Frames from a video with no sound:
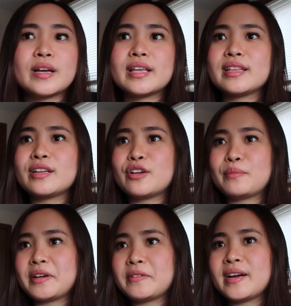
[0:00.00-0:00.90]
and then on
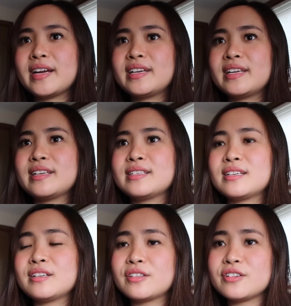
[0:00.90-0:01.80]
my right is
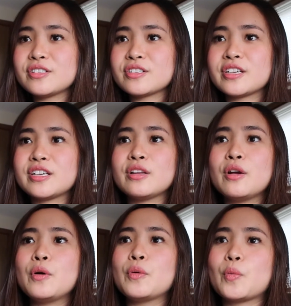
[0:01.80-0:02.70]
another screen
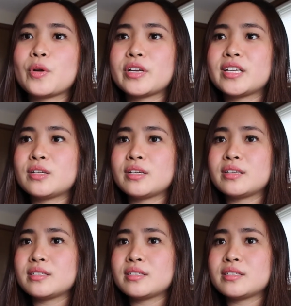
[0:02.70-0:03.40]
where it's